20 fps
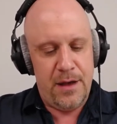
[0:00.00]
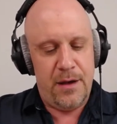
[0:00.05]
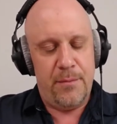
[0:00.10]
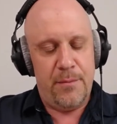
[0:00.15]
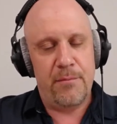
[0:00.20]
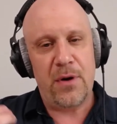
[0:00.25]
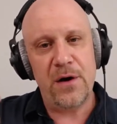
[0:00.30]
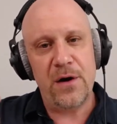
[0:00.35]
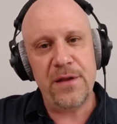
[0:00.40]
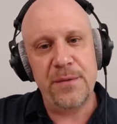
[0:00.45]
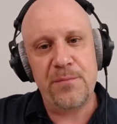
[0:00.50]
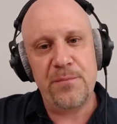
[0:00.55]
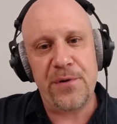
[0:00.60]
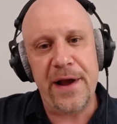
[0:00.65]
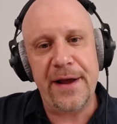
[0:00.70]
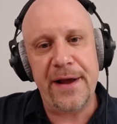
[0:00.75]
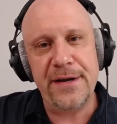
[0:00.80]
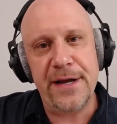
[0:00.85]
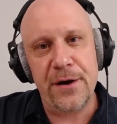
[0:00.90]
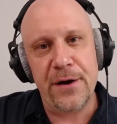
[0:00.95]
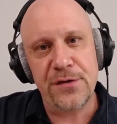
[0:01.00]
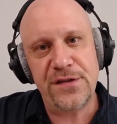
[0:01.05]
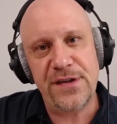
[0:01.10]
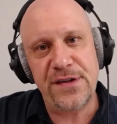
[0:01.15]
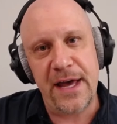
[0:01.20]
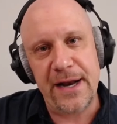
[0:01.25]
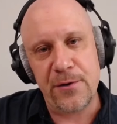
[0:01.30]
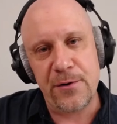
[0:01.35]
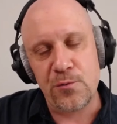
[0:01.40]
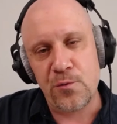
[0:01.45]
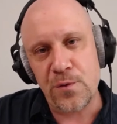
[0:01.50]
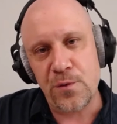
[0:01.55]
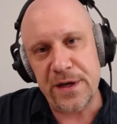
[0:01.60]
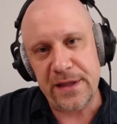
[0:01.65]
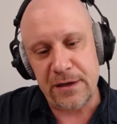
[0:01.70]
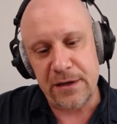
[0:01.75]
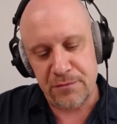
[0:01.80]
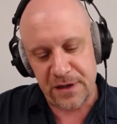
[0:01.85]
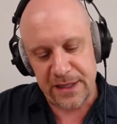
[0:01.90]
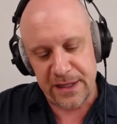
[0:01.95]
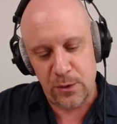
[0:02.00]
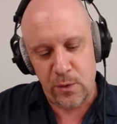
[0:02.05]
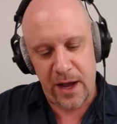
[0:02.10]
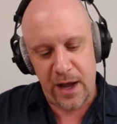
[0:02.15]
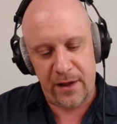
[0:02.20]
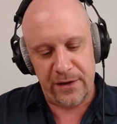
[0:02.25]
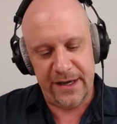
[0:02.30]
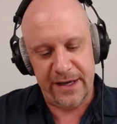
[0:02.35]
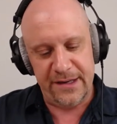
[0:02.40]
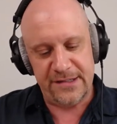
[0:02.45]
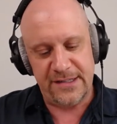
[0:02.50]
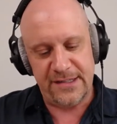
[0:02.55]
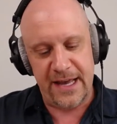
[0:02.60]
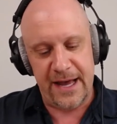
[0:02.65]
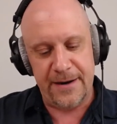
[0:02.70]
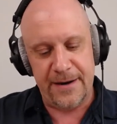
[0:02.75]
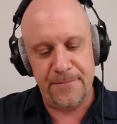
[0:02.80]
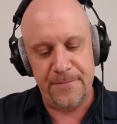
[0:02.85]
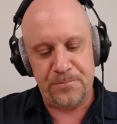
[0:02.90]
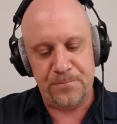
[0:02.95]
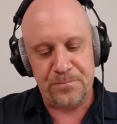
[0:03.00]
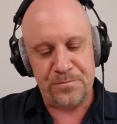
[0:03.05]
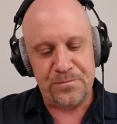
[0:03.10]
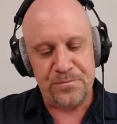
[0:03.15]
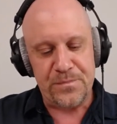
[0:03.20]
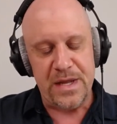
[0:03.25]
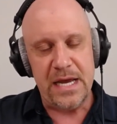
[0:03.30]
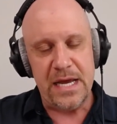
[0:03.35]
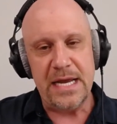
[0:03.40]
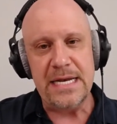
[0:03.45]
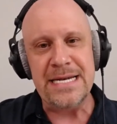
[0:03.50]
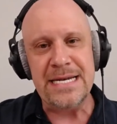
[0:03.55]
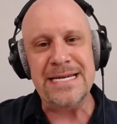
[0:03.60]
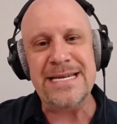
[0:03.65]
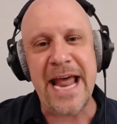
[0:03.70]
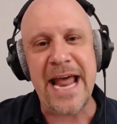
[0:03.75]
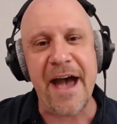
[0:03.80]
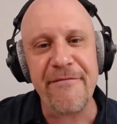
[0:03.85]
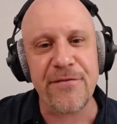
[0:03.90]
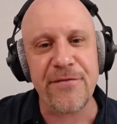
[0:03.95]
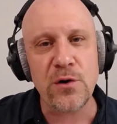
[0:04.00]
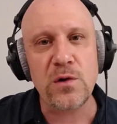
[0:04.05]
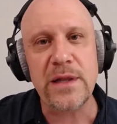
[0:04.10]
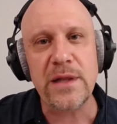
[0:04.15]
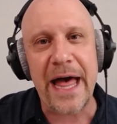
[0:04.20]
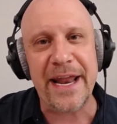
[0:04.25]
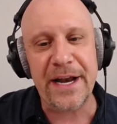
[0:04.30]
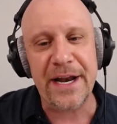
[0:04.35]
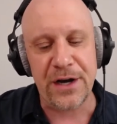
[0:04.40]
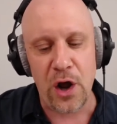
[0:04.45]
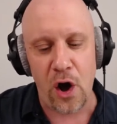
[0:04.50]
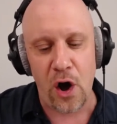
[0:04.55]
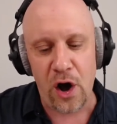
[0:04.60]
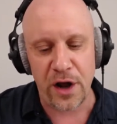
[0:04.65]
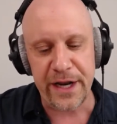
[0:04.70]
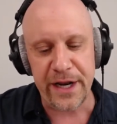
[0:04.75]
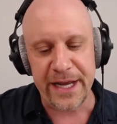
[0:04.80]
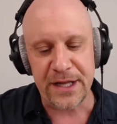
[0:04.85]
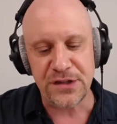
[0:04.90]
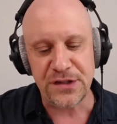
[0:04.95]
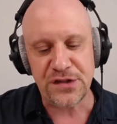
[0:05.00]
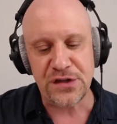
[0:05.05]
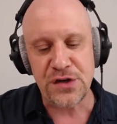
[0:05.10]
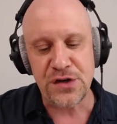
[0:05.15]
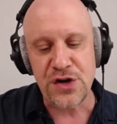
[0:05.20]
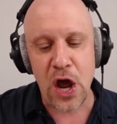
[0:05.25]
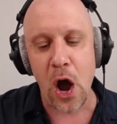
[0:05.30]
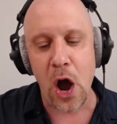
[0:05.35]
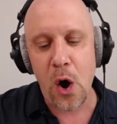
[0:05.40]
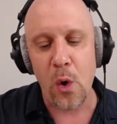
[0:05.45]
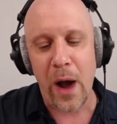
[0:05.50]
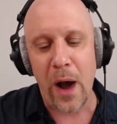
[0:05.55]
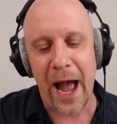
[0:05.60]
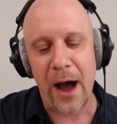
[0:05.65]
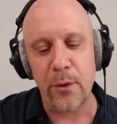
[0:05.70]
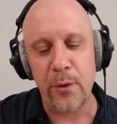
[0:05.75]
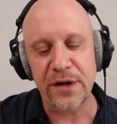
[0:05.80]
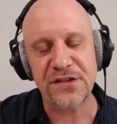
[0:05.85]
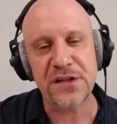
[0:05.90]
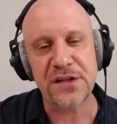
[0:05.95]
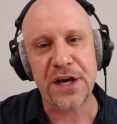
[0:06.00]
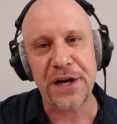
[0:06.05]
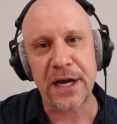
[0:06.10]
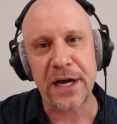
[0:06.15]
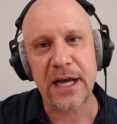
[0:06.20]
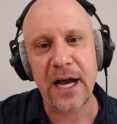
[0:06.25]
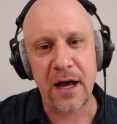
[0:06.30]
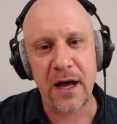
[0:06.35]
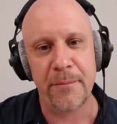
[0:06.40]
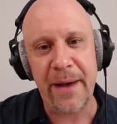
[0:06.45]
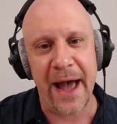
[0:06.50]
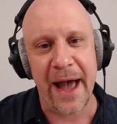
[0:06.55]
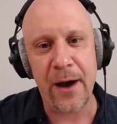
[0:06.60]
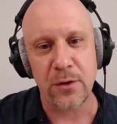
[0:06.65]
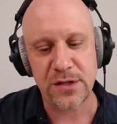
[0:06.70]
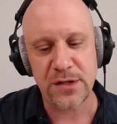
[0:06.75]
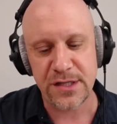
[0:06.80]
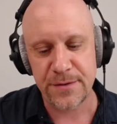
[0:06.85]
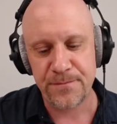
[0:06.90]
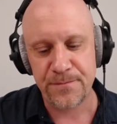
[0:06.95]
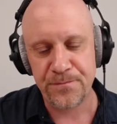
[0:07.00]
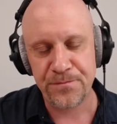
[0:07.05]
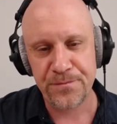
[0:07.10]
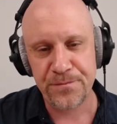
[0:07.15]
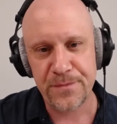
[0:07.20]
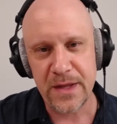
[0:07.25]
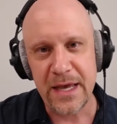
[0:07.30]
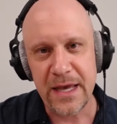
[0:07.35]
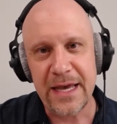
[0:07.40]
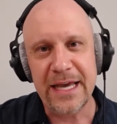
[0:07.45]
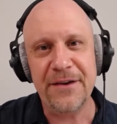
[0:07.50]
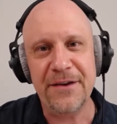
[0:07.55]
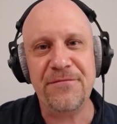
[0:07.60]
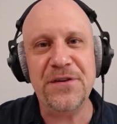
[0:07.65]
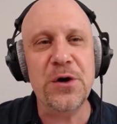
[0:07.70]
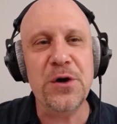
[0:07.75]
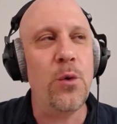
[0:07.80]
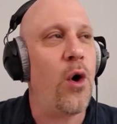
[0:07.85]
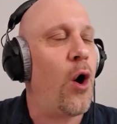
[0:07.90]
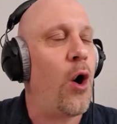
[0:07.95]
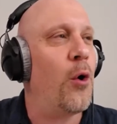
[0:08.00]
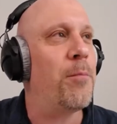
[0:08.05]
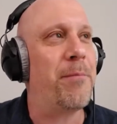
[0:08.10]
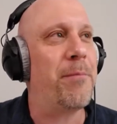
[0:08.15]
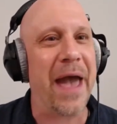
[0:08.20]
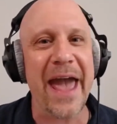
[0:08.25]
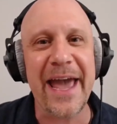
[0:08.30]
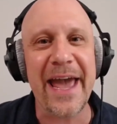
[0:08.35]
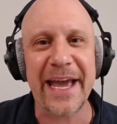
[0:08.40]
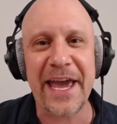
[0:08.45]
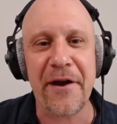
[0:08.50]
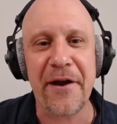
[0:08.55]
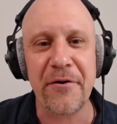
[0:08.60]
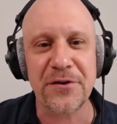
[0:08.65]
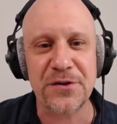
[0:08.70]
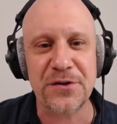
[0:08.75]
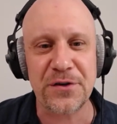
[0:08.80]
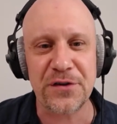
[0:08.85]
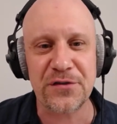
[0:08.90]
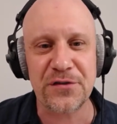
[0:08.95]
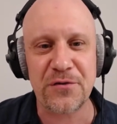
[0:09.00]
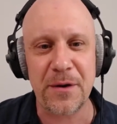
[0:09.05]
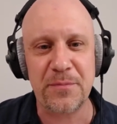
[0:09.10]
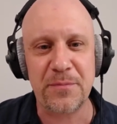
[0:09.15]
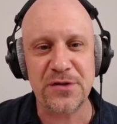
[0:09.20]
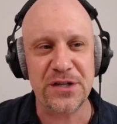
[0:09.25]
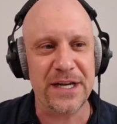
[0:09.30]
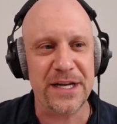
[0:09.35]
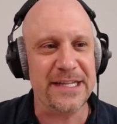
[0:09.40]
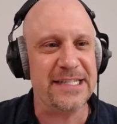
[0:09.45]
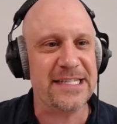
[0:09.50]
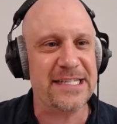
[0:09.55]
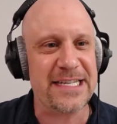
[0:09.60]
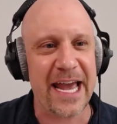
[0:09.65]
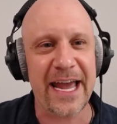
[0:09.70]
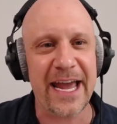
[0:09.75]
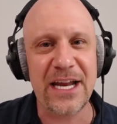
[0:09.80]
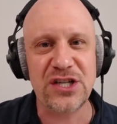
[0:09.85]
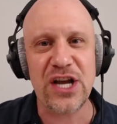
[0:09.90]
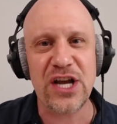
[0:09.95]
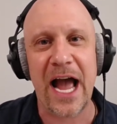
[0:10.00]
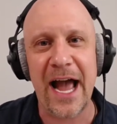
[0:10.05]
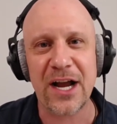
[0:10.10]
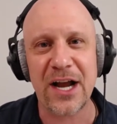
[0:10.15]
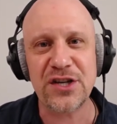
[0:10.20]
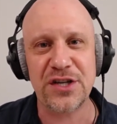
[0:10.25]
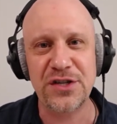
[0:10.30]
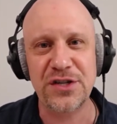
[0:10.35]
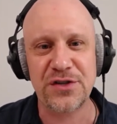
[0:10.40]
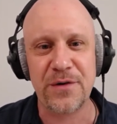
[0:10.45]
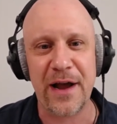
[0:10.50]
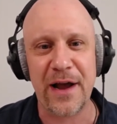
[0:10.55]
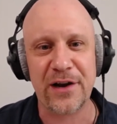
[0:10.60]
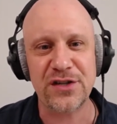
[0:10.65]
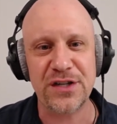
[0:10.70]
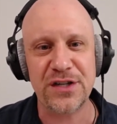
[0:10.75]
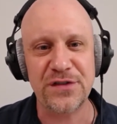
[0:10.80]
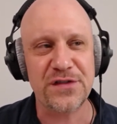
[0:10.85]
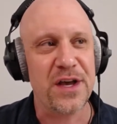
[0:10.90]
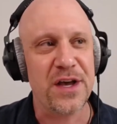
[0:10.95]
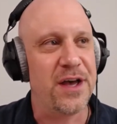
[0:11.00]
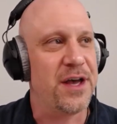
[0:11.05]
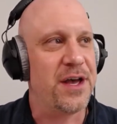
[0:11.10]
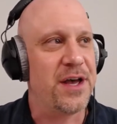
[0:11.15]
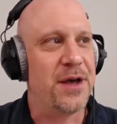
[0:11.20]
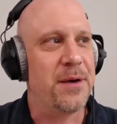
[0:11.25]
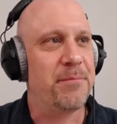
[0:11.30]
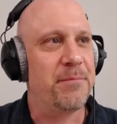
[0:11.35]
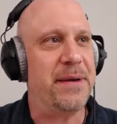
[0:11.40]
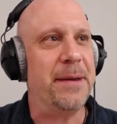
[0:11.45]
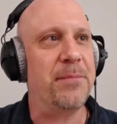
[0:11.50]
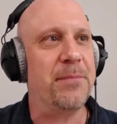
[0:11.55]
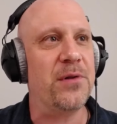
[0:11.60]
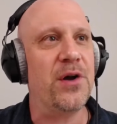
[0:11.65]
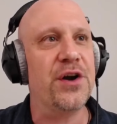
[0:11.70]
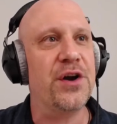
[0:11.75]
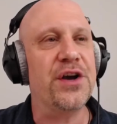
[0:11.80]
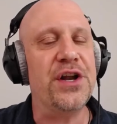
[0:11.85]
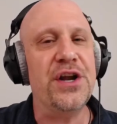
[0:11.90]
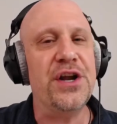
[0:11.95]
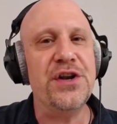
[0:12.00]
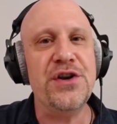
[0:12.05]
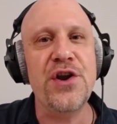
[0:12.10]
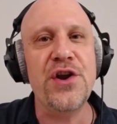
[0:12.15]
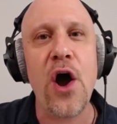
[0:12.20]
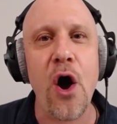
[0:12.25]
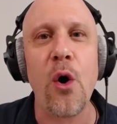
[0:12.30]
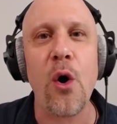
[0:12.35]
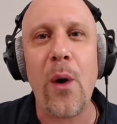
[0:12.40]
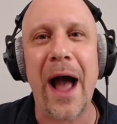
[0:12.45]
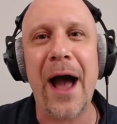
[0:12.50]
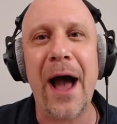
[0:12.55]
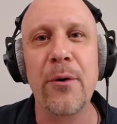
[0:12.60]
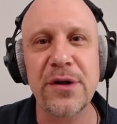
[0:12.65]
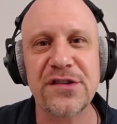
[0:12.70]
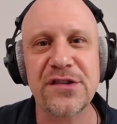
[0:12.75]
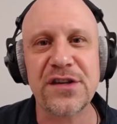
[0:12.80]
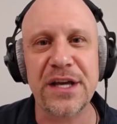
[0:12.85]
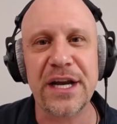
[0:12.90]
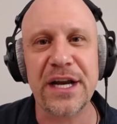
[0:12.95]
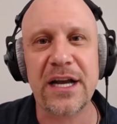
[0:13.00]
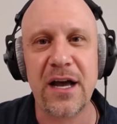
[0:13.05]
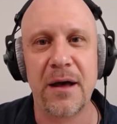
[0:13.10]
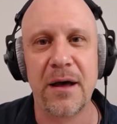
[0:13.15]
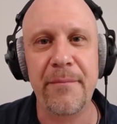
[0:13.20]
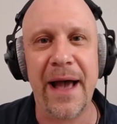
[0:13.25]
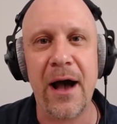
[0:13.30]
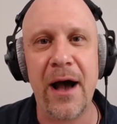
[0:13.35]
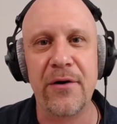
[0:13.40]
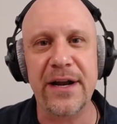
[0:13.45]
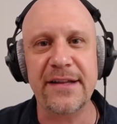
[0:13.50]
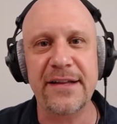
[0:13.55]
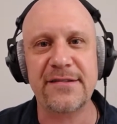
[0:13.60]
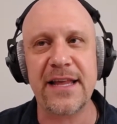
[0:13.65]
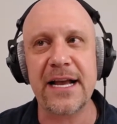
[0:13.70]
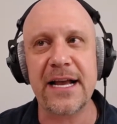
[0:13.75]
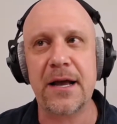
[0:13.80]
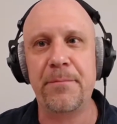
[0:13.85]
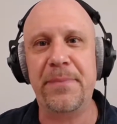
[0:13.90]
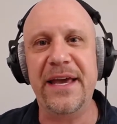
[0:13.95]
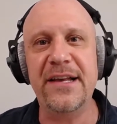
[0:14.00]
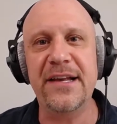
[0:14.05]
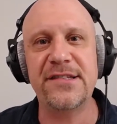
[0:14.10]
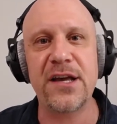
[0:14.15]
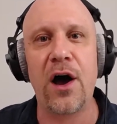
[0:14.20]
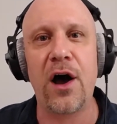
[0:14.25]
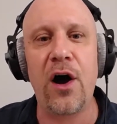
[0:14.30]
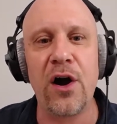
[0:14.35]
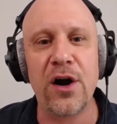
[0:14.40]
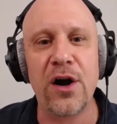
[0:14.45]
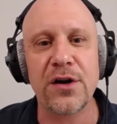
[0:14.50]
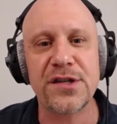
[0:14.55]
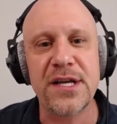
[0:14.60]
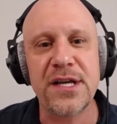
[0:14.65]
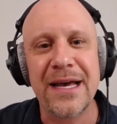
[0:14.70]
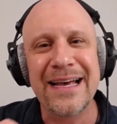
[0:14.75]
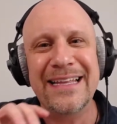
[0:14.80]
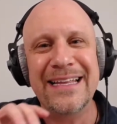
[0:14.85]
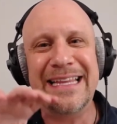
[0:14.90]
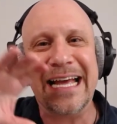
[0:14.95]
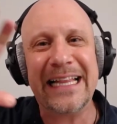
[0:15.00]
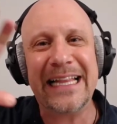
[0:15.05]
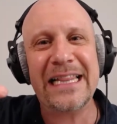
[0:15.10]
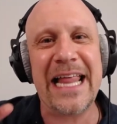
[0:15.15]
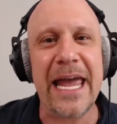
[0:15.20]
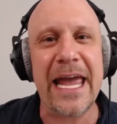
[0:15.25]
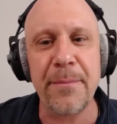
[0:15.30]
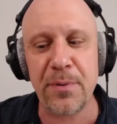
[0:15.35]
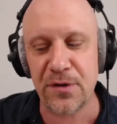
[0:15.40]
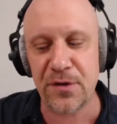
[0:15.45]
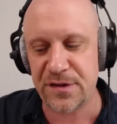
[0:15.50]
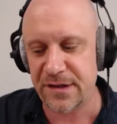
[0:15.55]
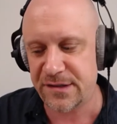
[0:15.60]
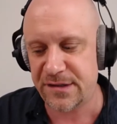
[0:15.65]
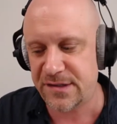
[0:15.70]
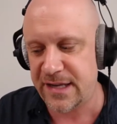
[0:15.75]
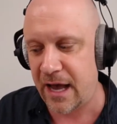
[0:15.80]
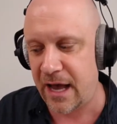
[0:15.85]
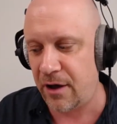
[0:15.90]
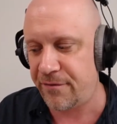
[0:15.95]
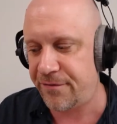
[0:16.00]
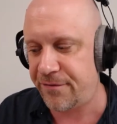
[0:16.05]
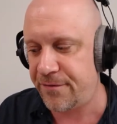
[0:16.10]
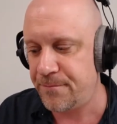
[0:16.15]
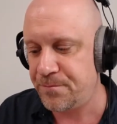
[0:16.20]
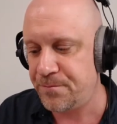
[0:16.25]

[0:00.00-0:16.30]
Marlon Brando said it really, really well. He said, never let an audience know how it's going to come out. If you obey character description and stage action directions, people are going to know how it's going to come out. It's like a piece of art that labels itself.